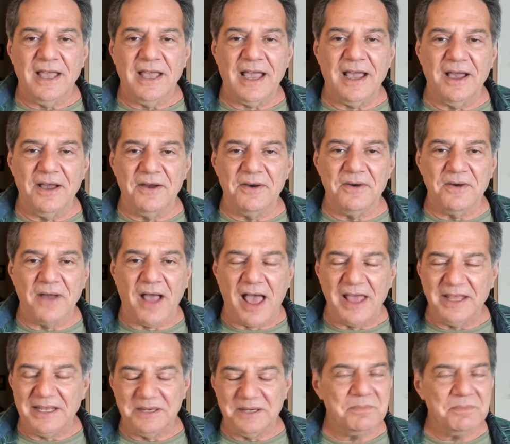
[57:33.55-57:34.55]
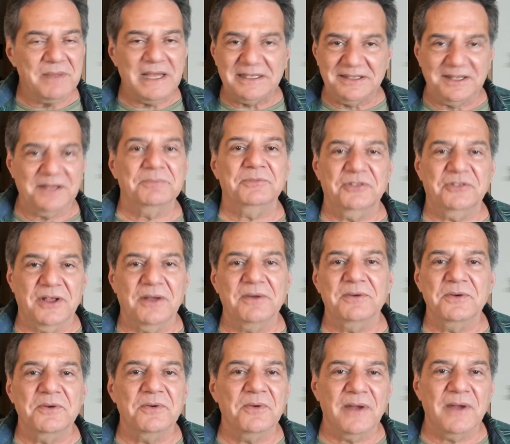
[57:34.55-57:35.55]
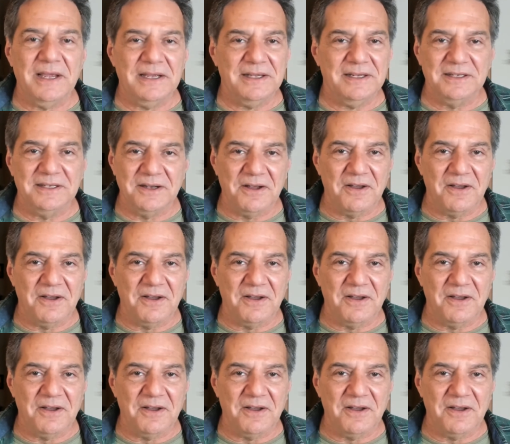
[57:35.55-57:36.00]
how I can make them sound great.